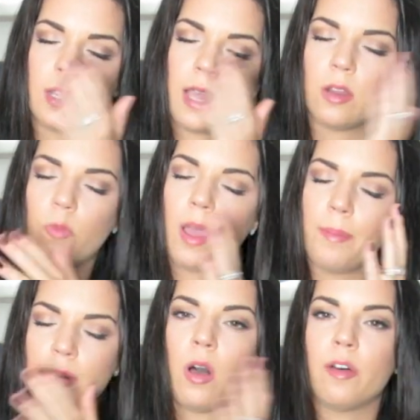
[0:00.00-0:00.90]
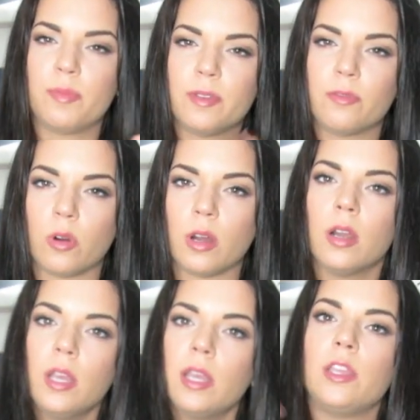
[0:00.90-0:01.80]
kind of wipe it off before,
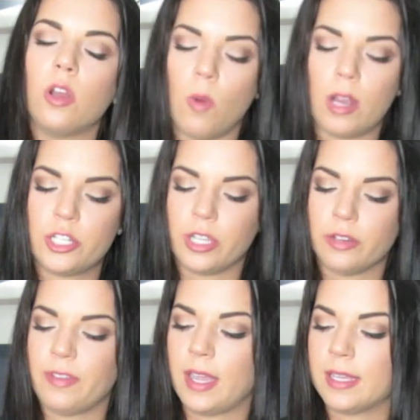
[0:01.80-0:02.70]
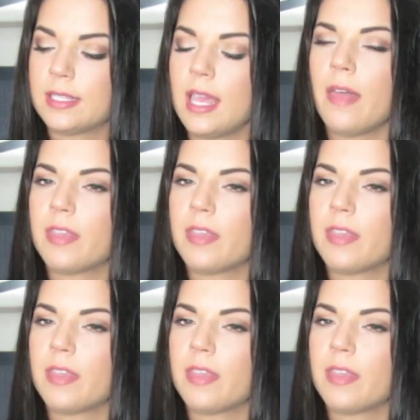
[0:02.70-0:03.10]
you know, washing your face.